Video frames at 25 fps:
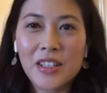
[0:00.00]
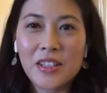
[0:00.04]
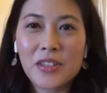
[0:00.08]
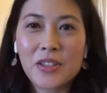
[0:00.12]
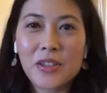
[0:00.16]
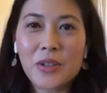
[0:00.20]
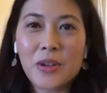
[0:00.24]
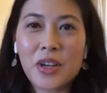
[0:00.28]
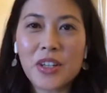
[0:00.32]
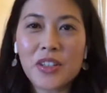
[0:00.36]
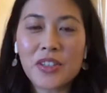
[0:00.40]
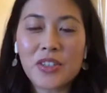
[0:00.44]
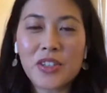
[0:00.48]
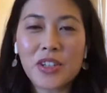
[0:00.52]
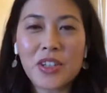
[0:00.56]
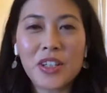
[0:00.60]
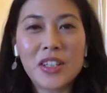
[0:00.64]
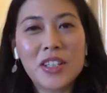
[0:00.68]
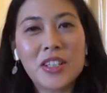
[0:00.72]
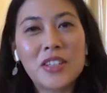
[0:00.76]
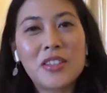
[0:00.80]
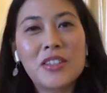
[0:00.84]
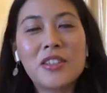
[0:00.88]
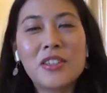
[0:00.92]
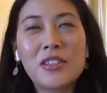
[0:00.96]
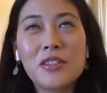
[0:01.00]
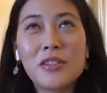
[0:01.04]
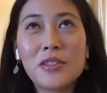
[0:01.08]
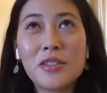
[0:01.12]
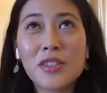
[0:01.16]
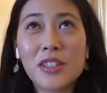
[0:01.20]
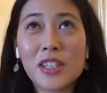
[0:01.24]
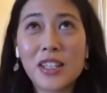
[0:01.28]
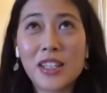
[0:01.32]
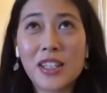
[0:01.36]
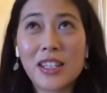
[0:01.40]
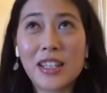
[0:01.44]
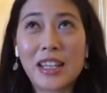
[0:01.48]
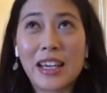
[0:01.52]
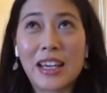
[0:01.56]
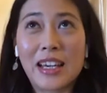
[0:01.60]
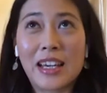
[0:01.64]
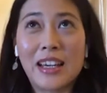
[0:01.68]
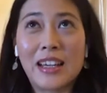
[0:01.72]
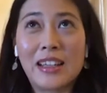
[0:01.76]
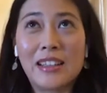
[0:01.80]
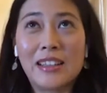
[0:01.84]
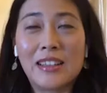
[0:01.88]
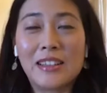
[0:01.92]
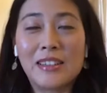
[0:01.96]
So I started using
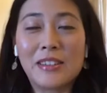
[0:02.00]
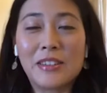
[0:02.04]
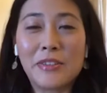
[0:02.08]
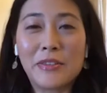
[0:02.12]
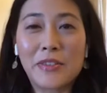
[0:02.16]
Young